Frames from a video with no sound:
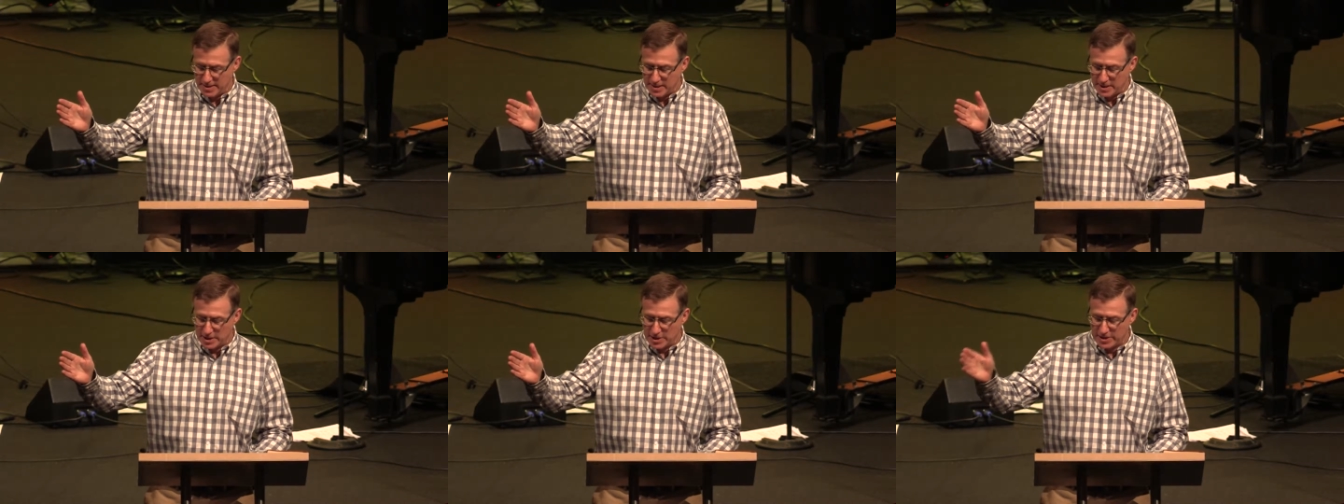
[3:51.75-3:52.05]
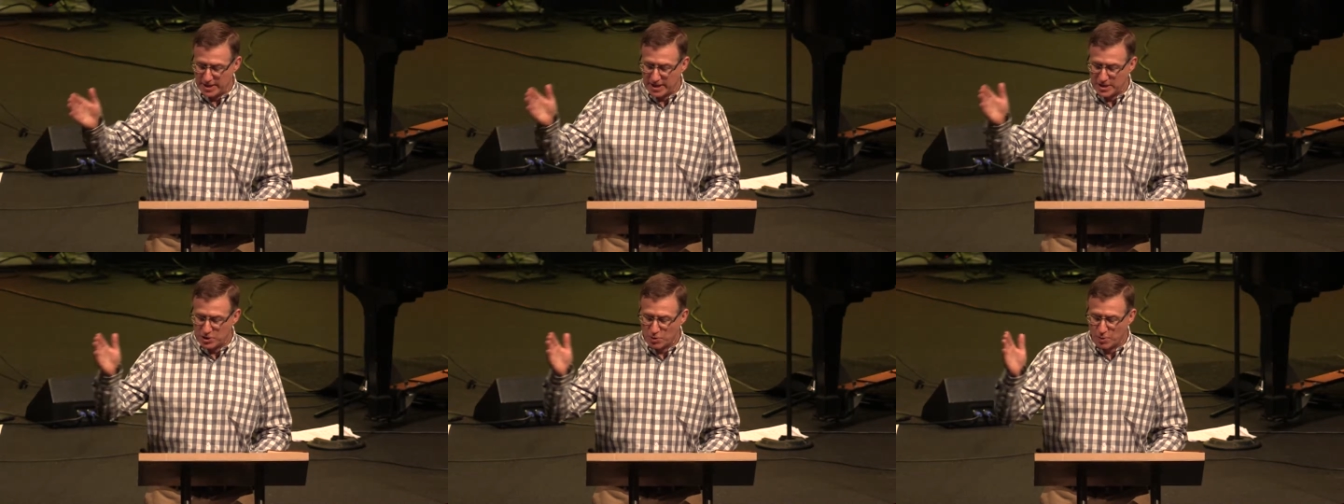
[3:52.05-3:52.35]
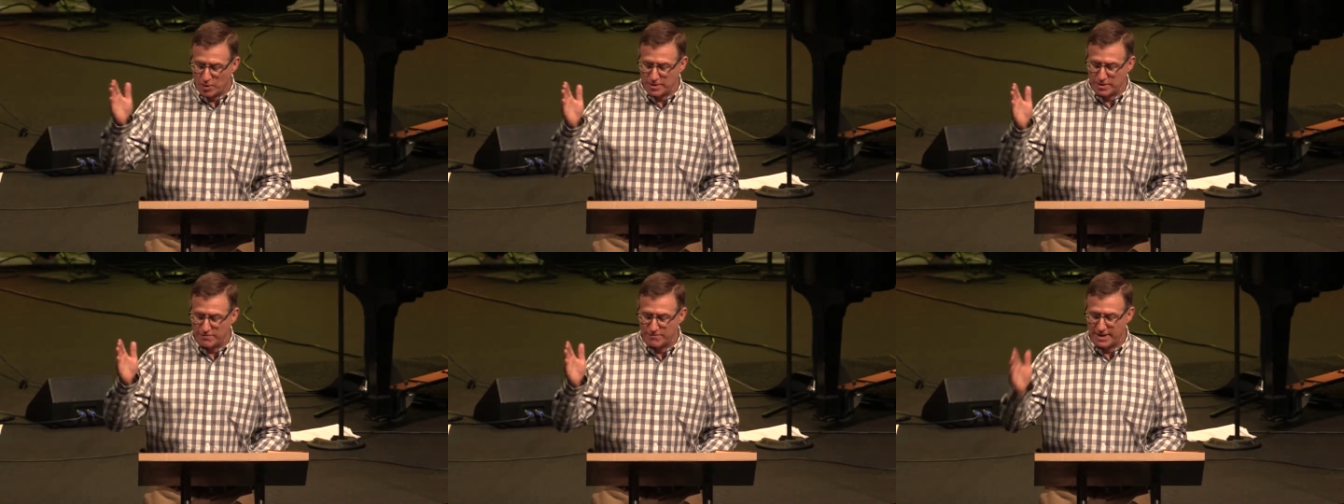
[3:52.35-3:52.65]
looking
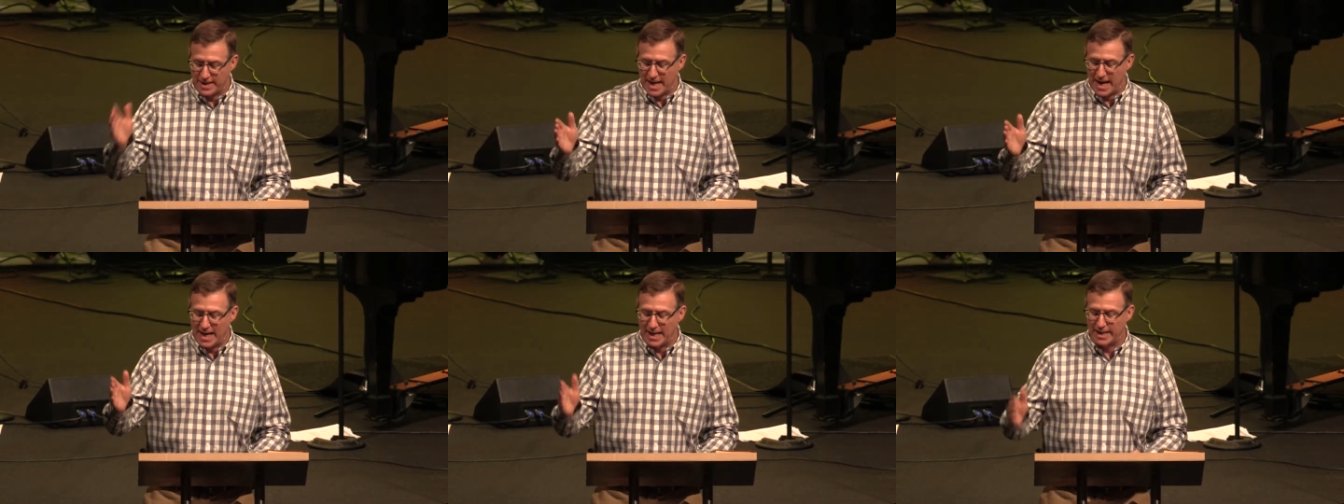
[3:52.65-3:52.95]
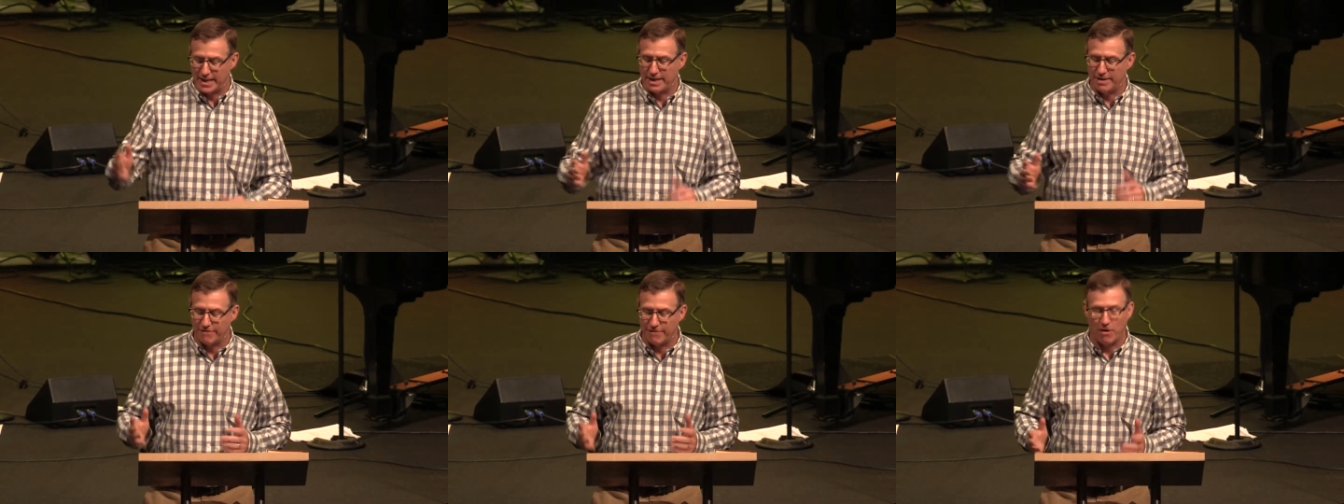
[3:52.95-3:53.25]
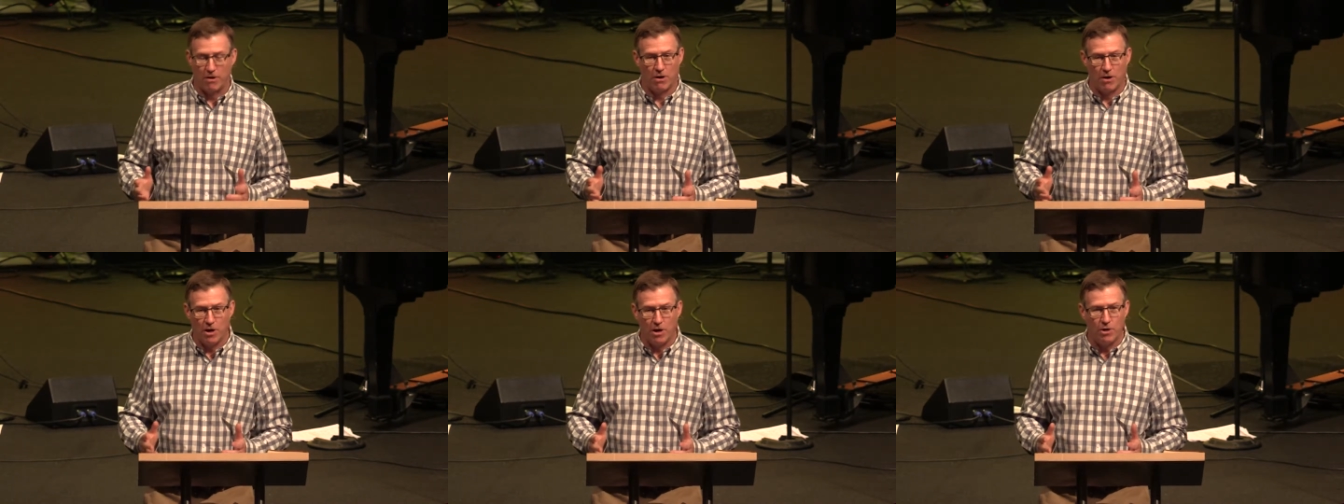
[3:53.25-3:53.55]
toward the reality of
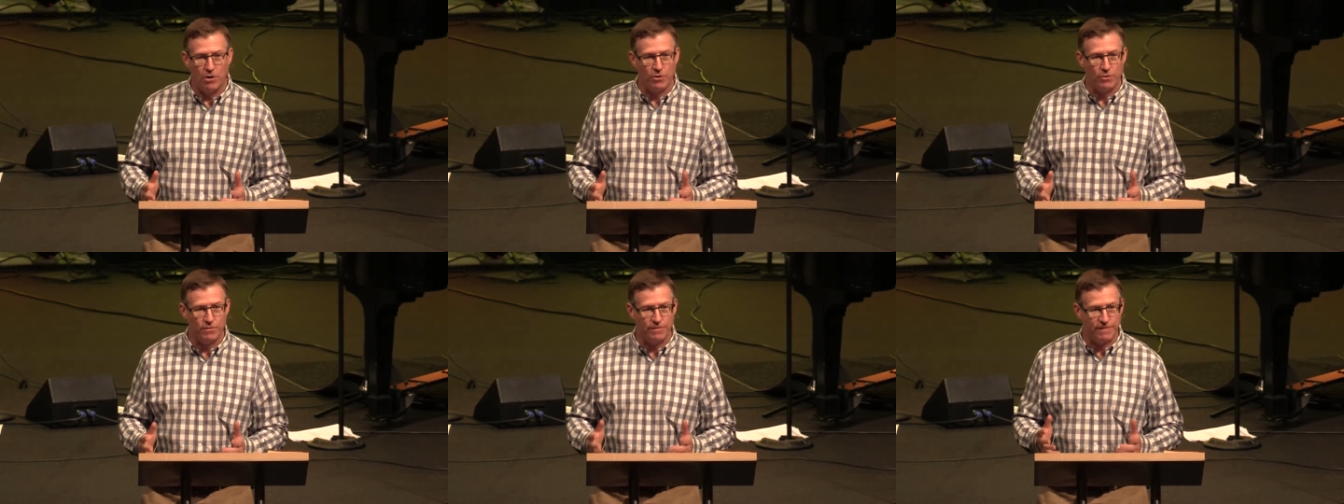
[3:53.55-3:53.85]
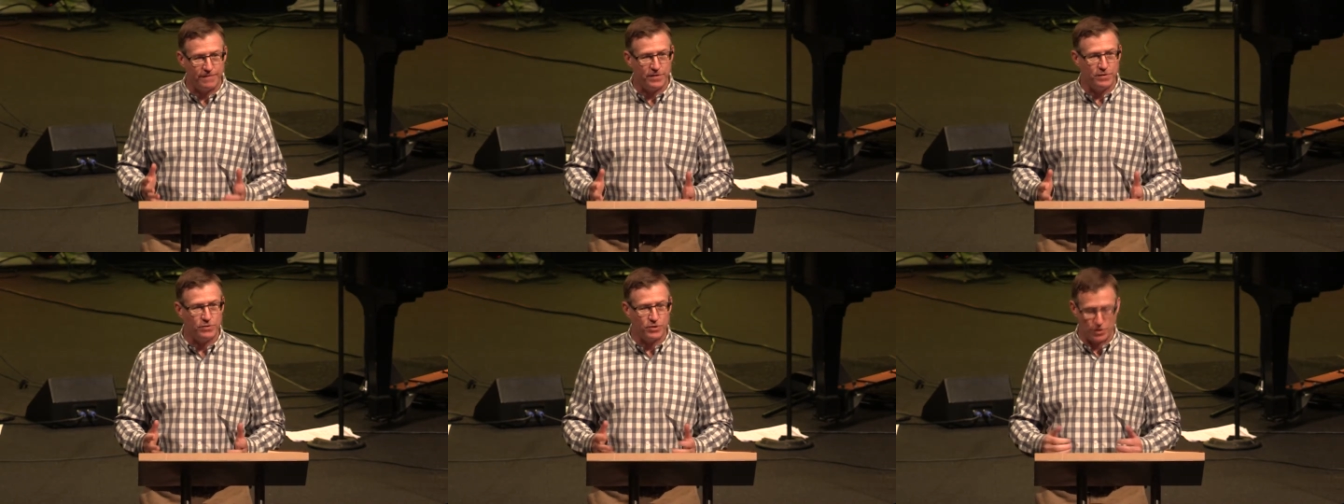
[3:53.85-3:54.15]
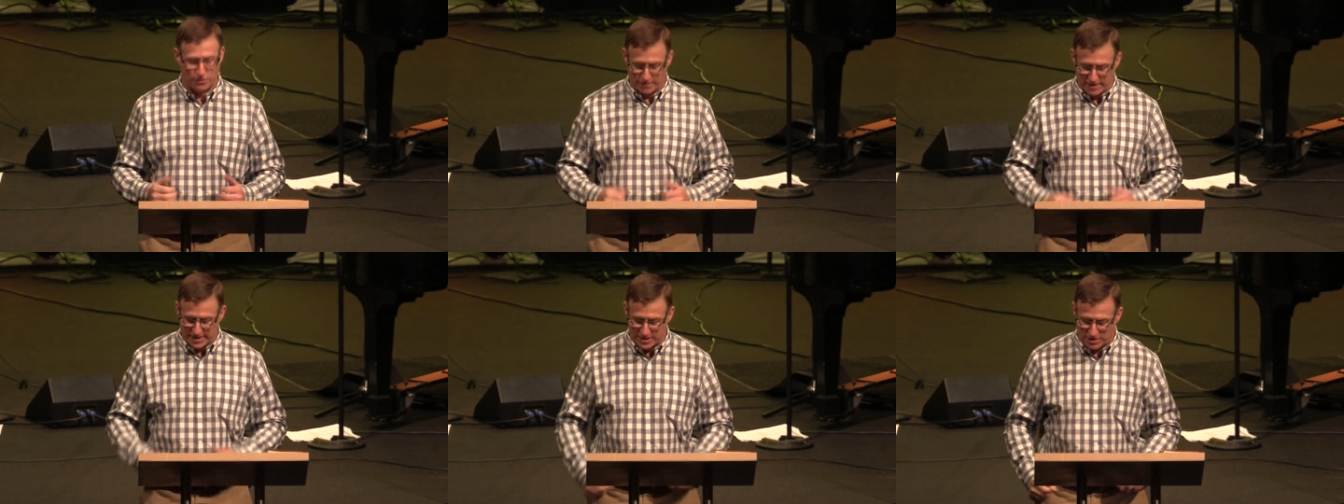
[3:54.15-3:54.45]
our own
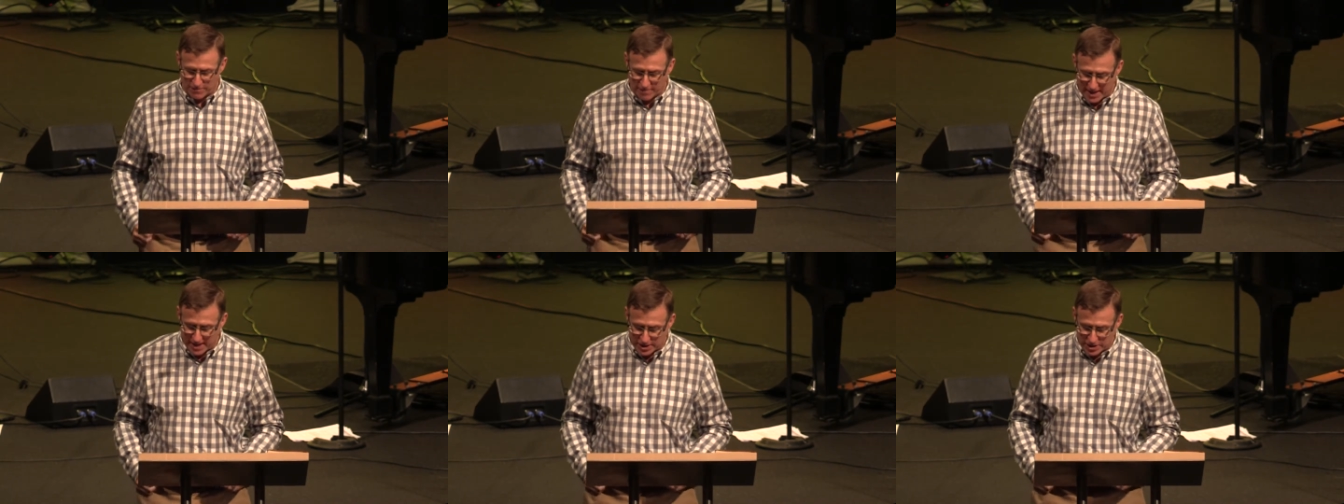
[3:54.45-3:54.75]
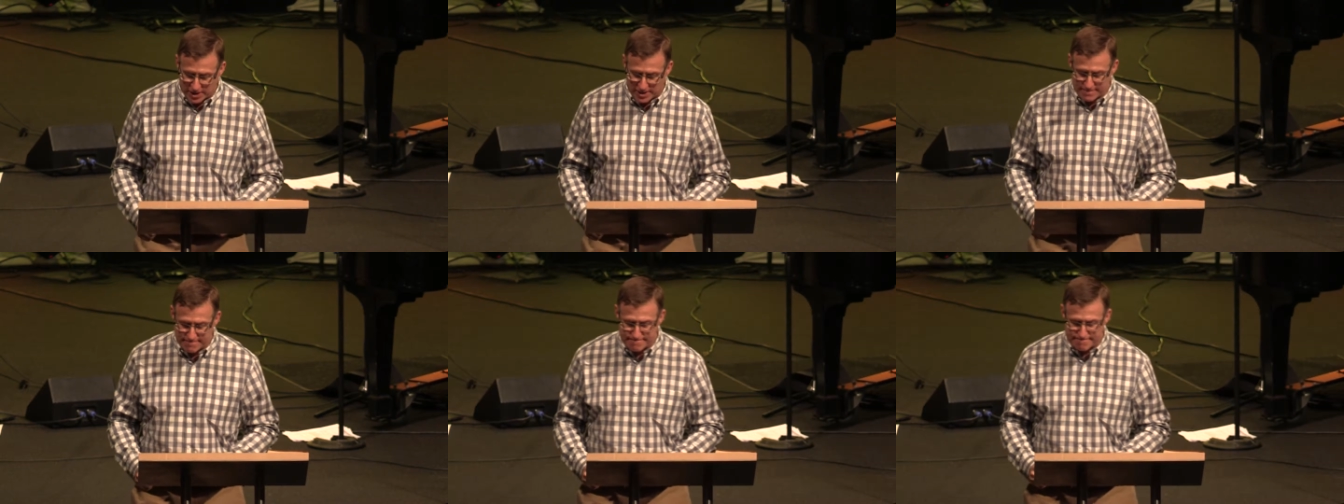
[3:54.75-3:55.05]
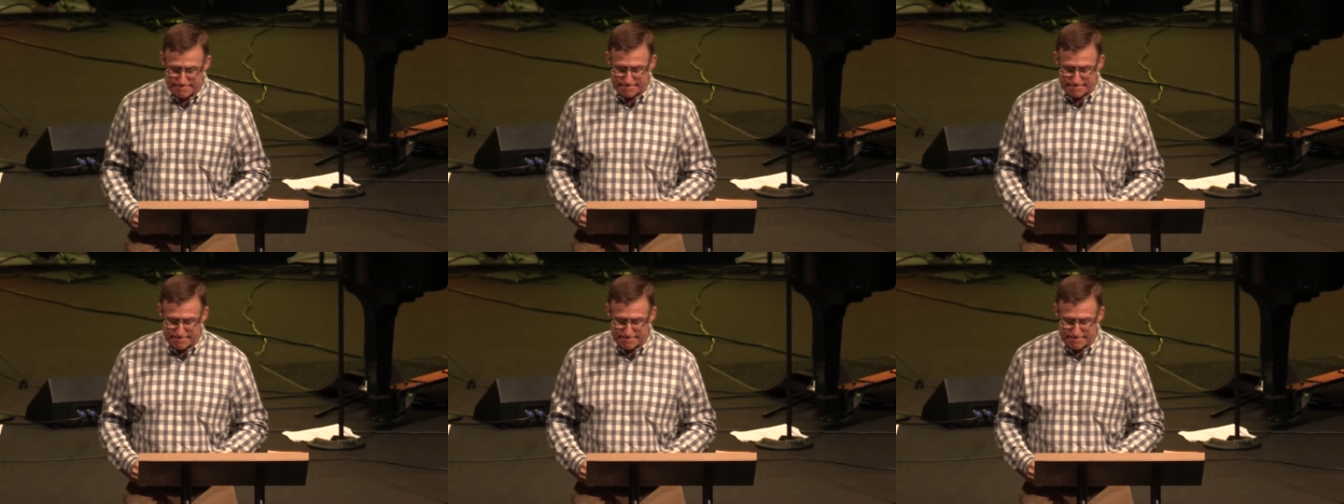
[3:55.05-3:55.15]
future resurrection